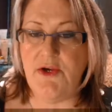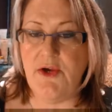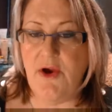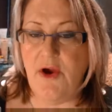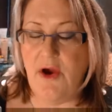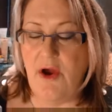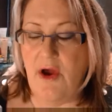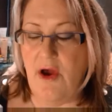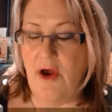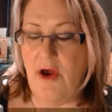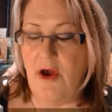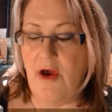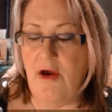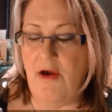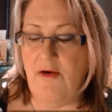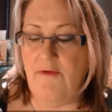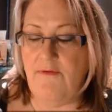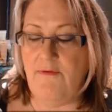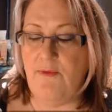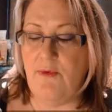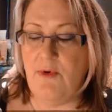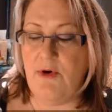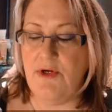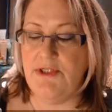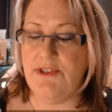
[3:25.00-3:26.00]
So
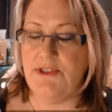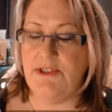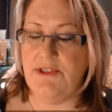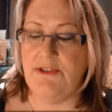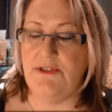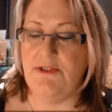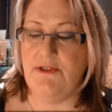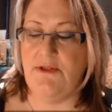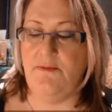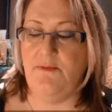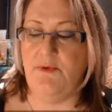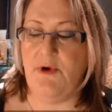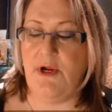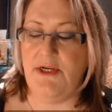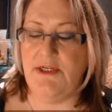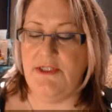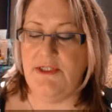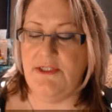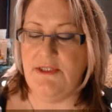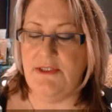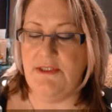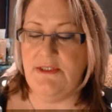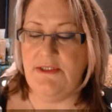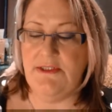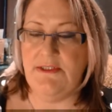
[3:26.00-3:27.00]
I've washed the
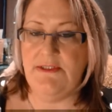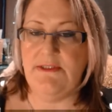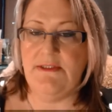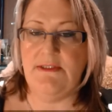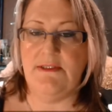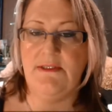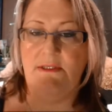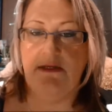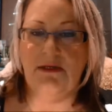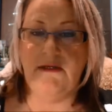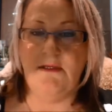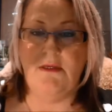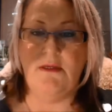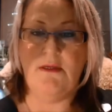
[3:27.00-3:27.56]
brushes,